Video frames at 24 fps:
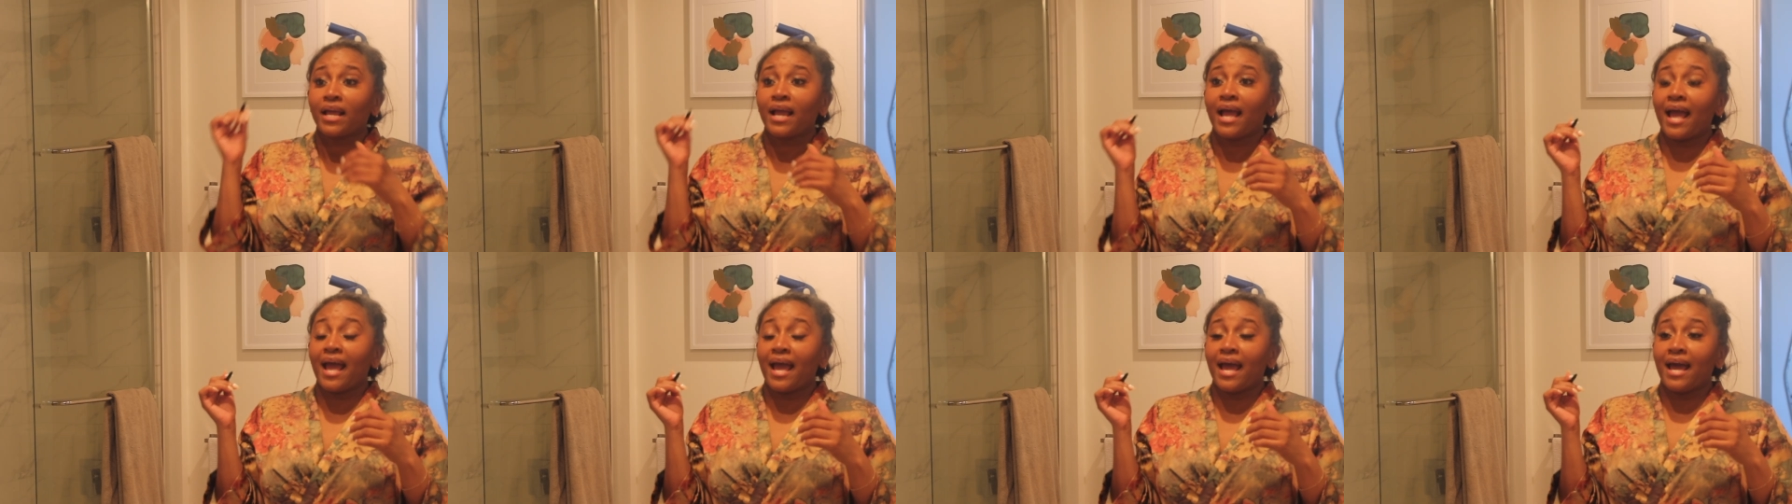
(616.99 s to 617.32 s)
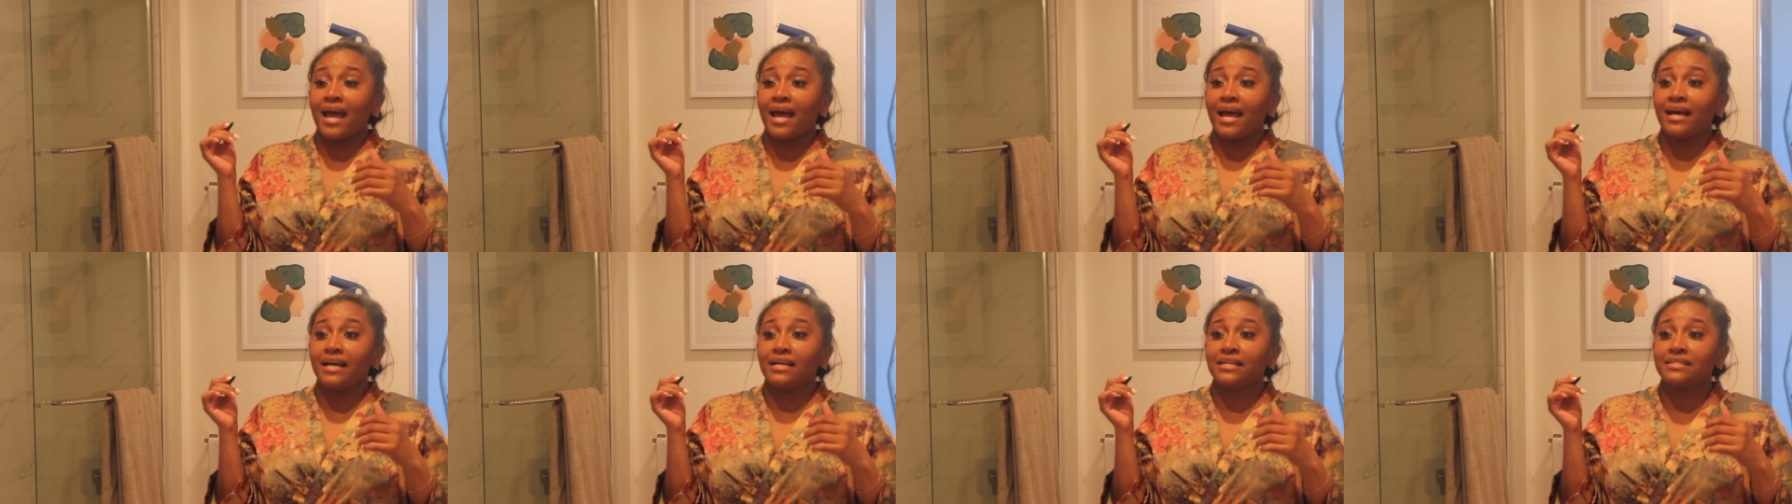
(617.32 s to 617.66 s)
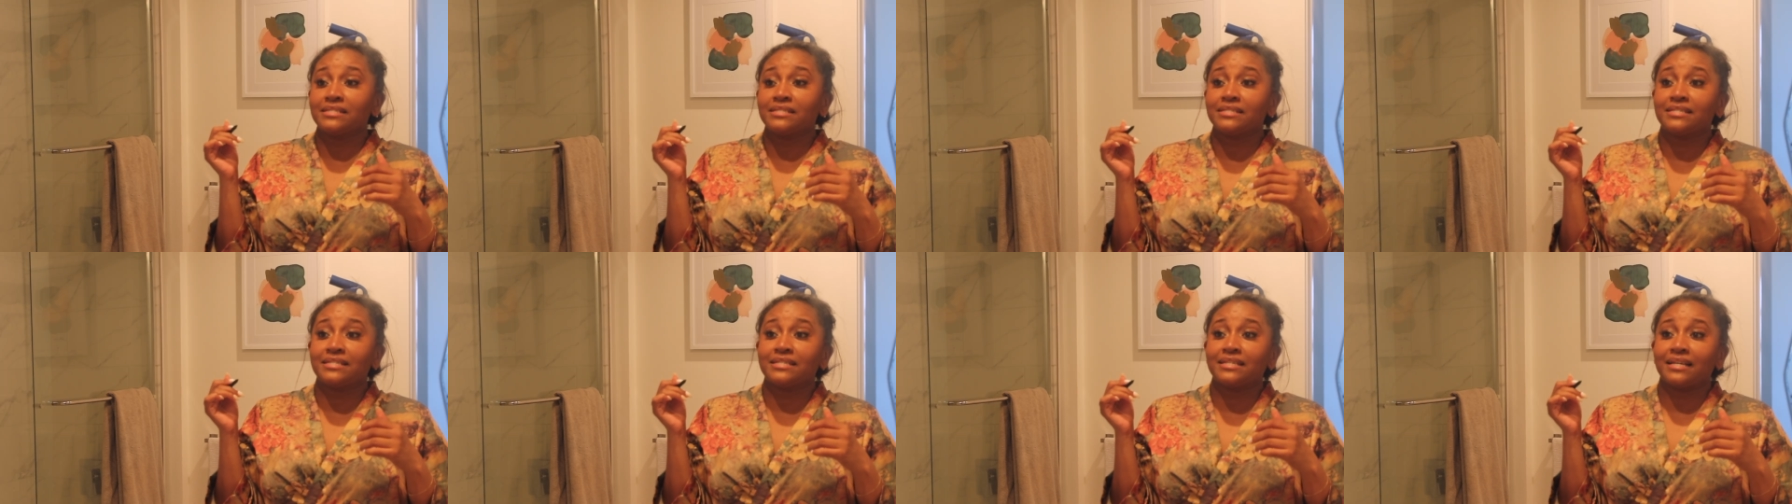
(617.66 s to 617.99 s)

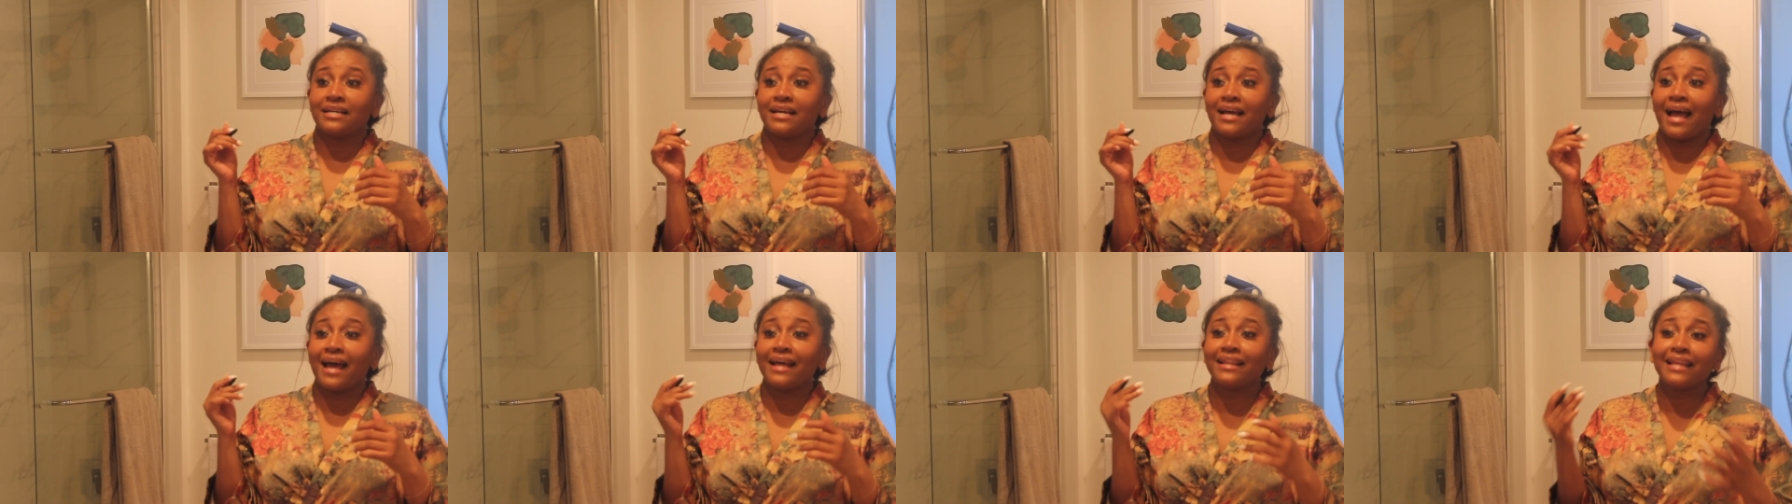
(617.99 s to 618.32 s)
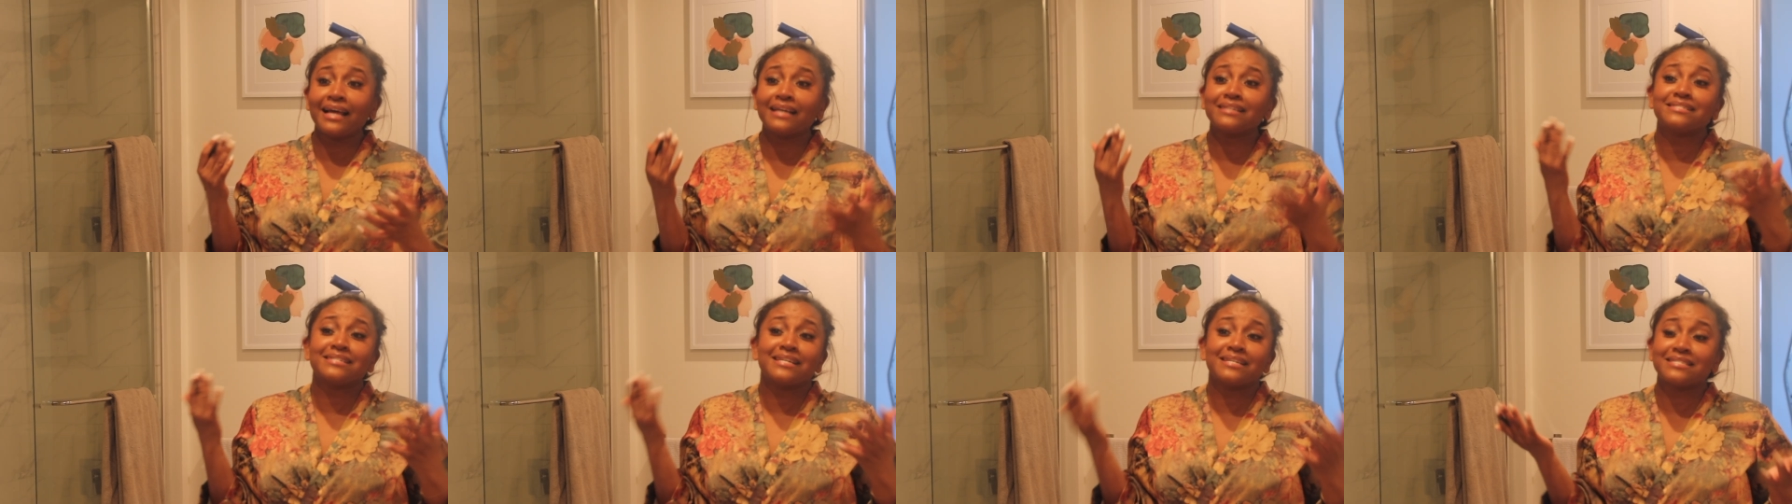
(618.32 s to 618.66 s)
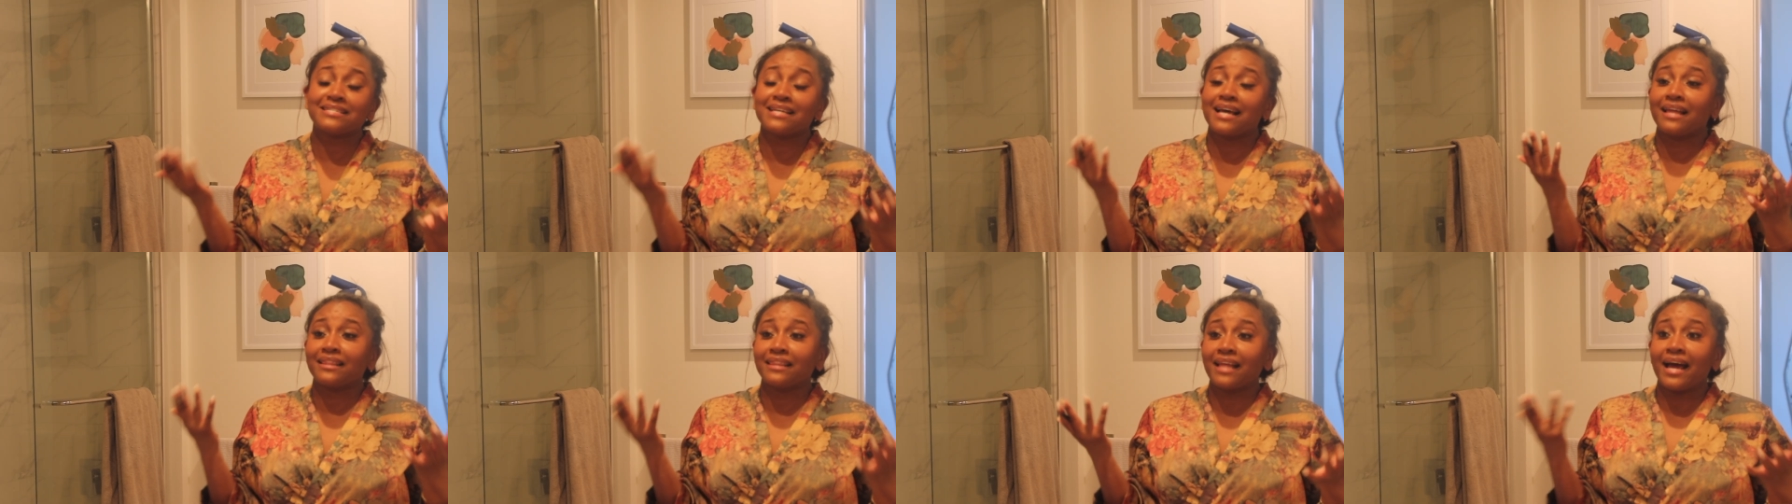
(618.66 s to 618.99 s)
And that's
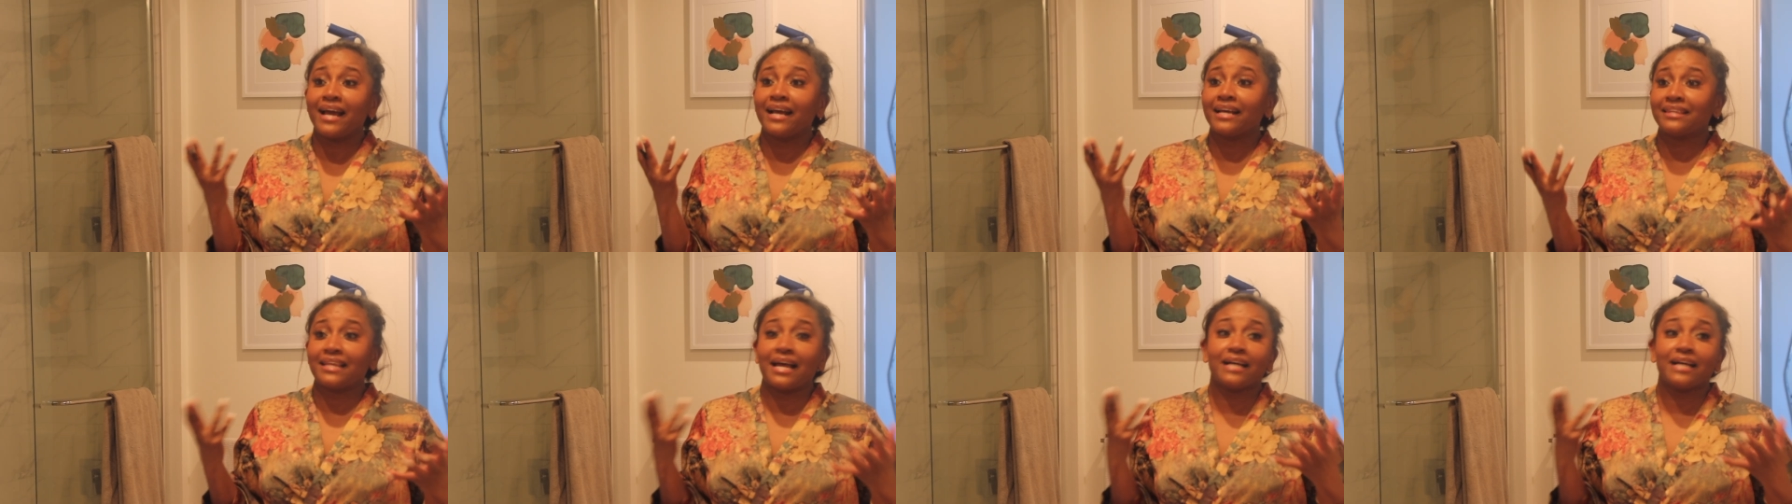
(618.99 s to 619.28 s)
just like,